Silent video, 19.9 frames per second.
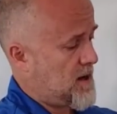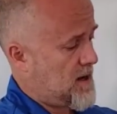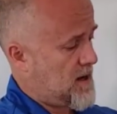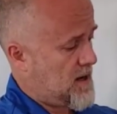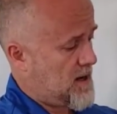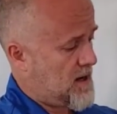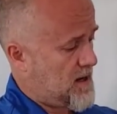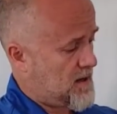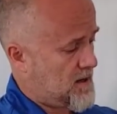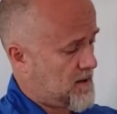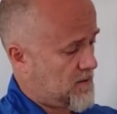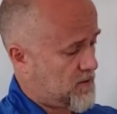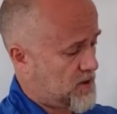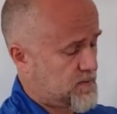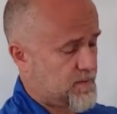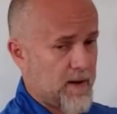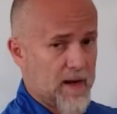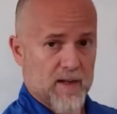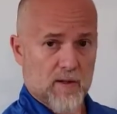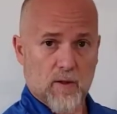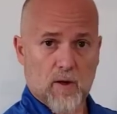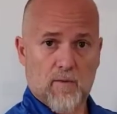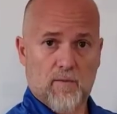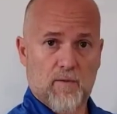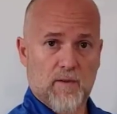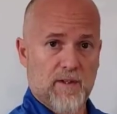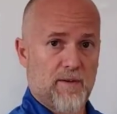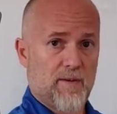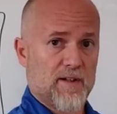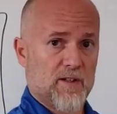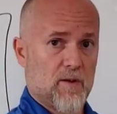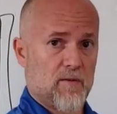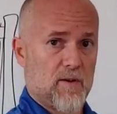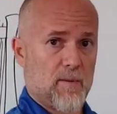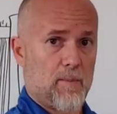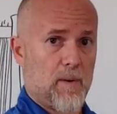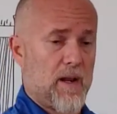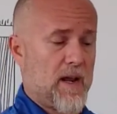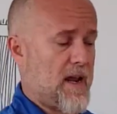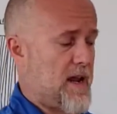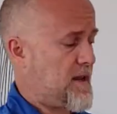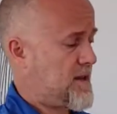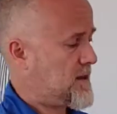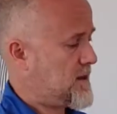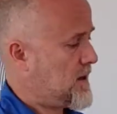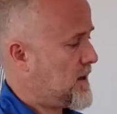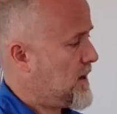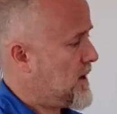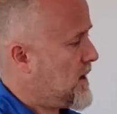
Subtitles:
in respect of the rest of the plate.